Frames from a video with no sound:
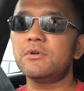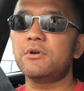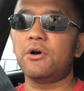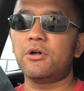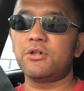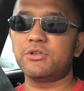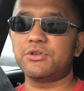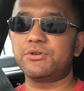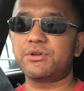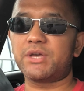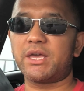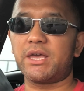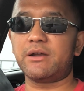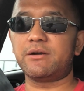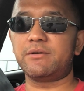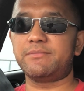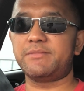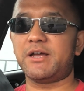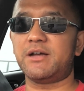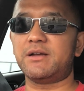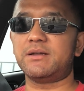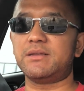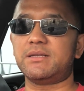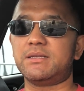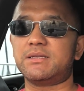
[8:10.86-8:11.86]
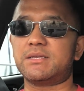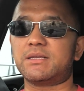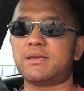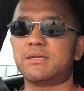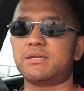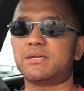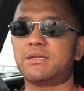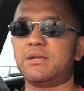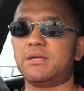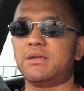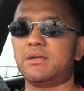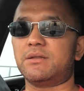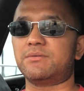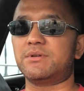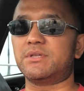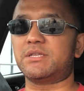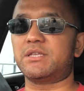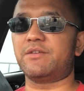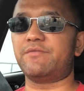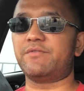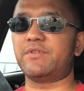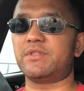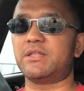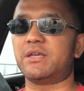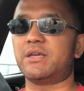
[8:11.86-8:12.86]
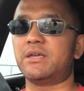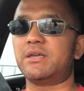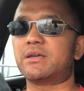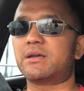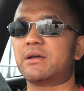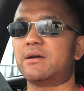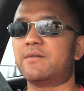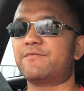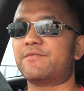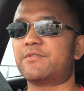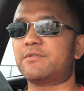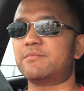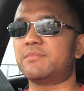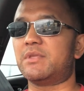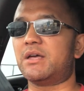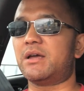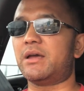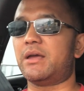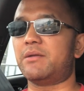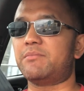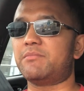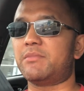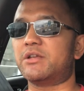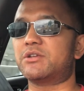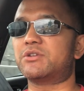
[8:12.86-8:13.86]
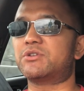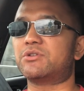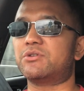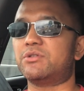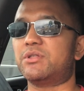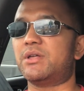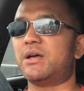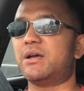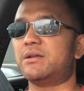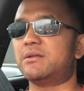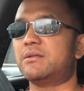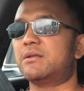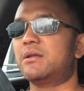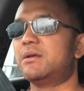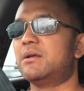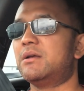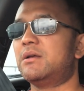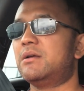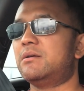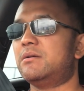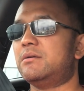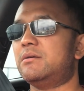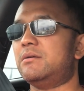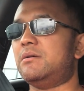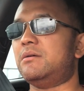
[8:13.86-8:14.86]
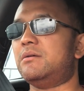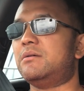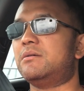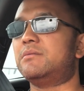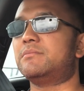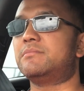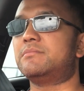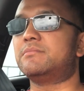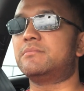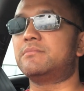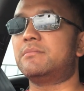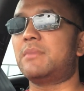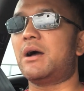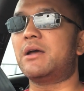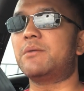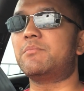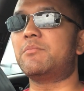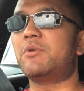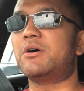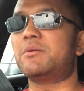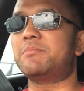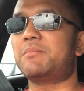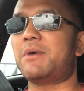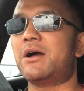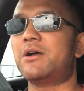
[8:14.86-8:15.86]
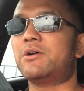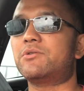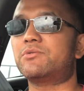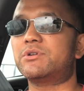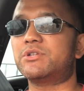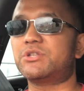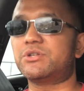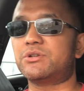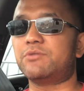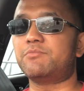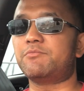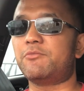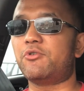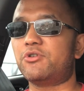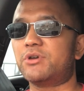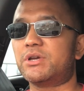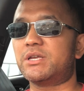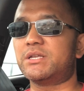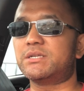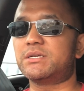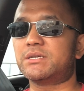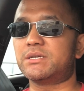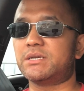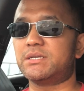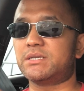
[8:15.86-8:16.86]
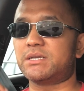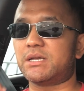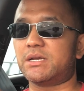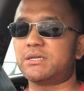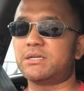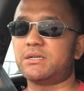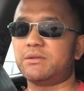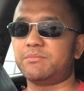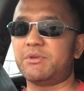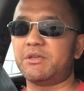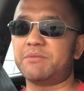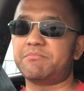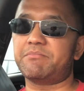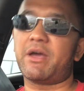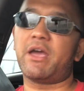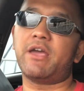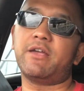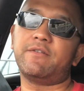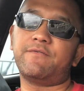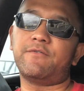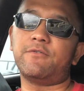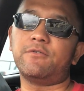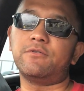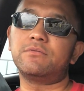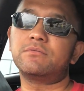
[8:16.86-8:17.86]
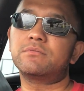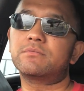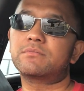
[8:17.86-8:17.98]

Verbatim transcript: All you care about is actually receiving the income from that, and make sure that my original mortgage is actually being paid for.